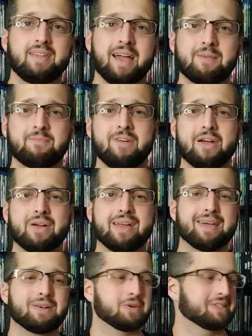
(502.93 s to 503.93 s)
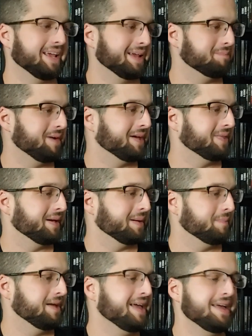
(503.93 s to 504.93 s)
I'm very entertained by
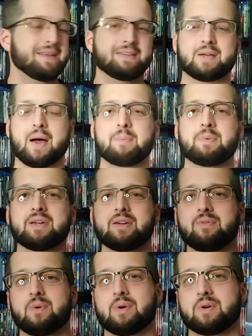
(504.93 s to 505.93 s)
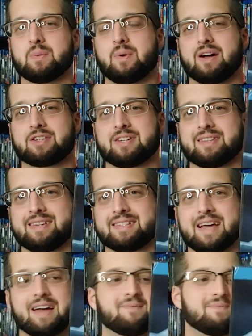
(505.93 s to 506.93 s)
them. So I'm looking forward to watching these.
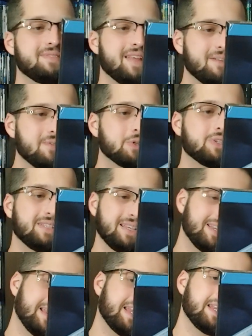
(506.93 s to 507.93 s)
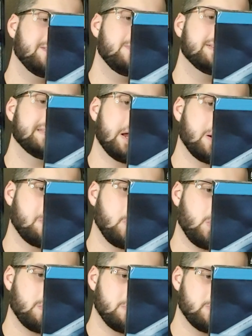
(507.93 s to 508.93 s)
I've never seen any of these
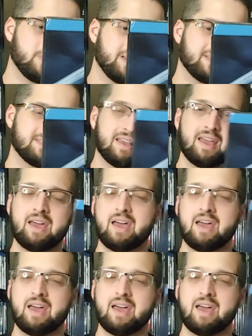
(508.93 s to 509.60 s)
Airport movies.